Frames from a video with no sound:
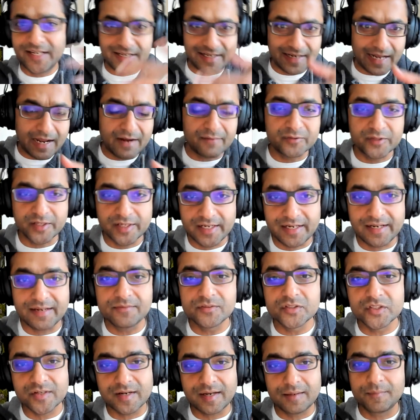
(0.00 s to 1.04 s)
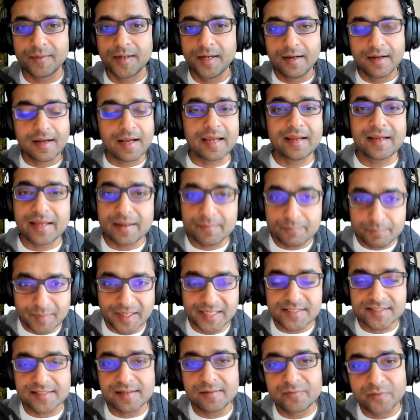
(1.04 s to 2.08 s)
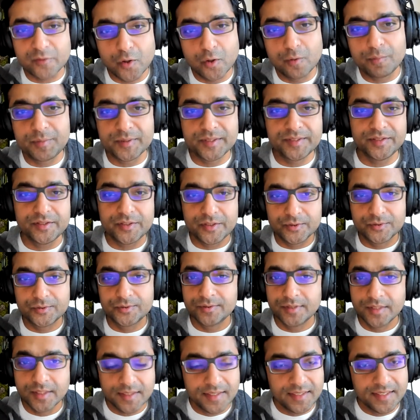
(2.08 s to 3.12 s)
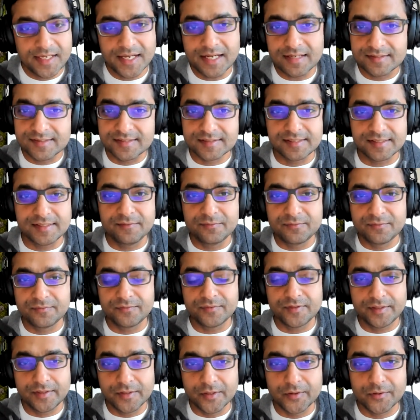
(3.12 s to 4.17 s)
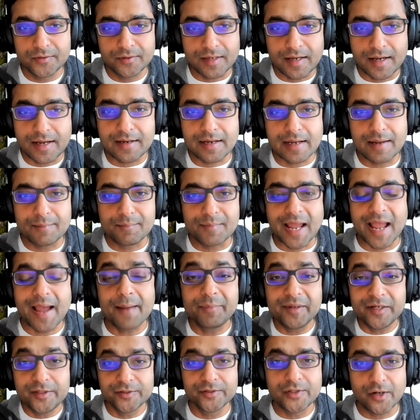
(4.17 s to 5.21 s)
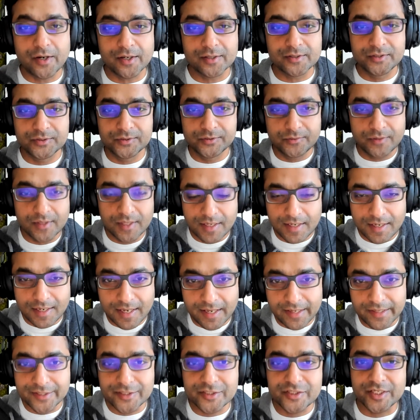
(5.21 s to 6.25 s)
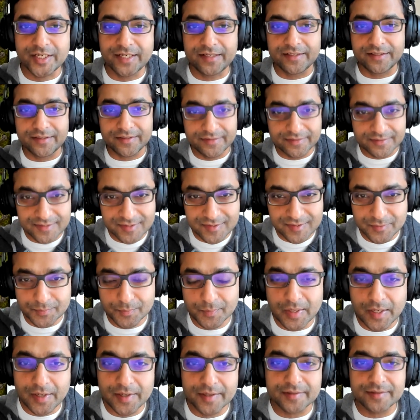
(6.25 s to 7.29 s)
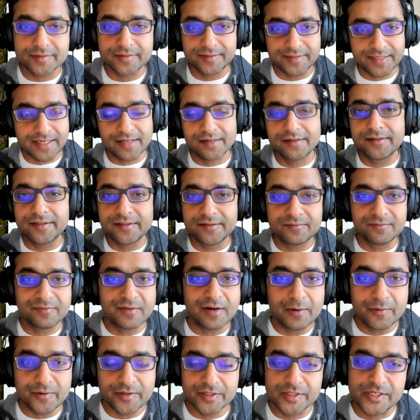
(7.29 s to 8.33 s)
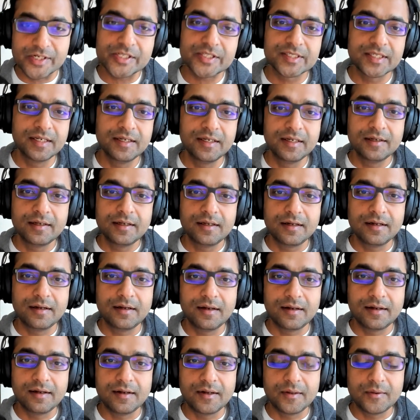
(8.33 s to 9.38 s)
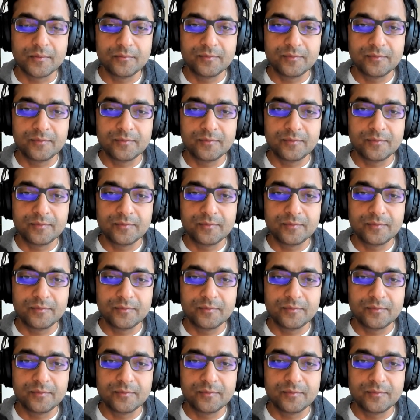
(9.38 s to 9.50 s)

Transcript: I after I left Stripe, I kept myself open to yes, if you know I, I'm happy to talk to energetic, smart, talented founders uh,